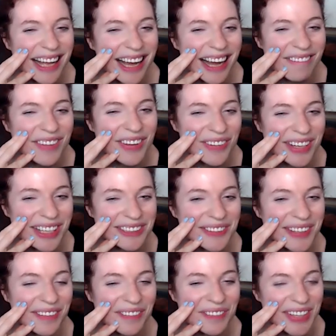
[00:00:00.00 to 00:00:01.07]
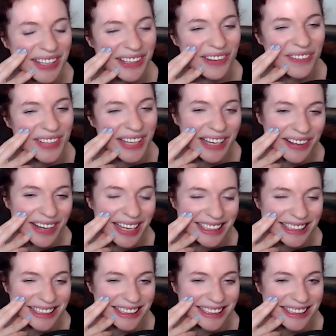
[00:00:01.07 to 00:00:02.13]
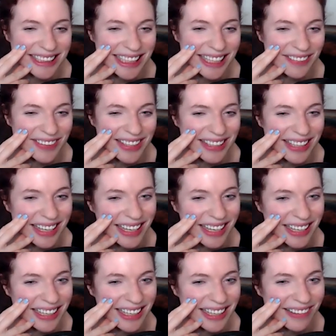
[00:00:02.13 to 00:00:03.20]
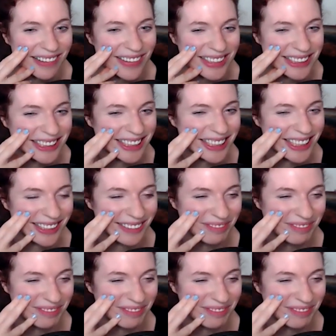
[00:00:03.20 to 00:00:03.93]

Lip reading: I'm curious what a PLO player has to say about that question.